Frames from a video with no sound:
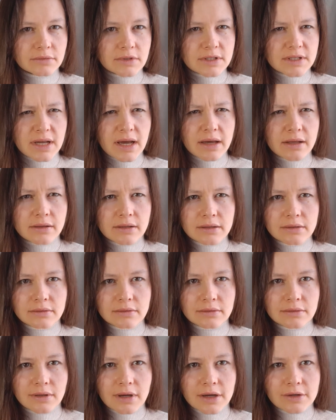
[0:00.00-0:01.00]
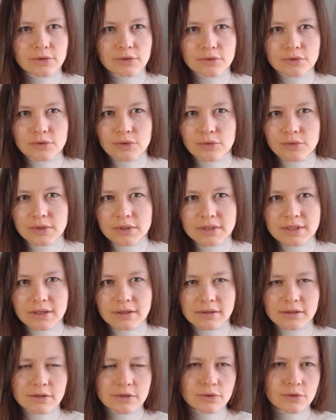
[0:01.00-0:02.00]
Silen, I don't know
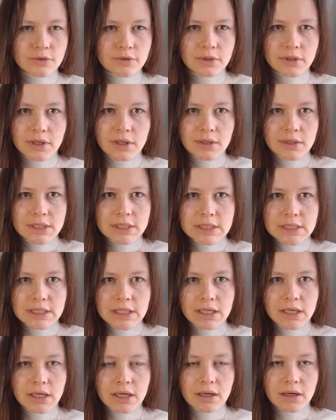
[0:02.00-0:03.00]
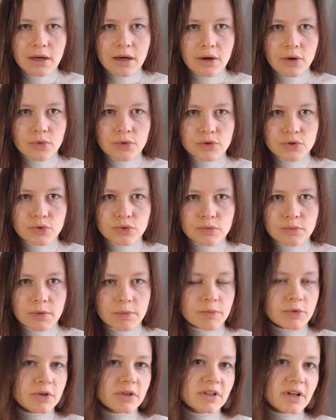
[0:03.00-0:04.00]
exactly, sorry, uh, how it should be
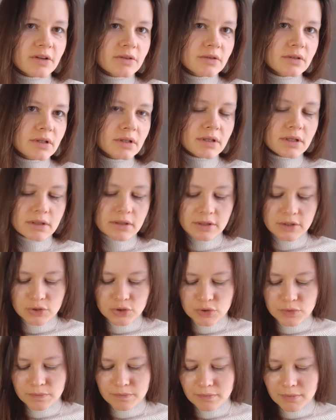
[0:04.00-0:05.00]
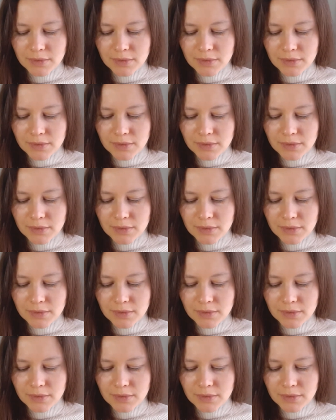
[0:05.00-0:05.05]
pronounced in English.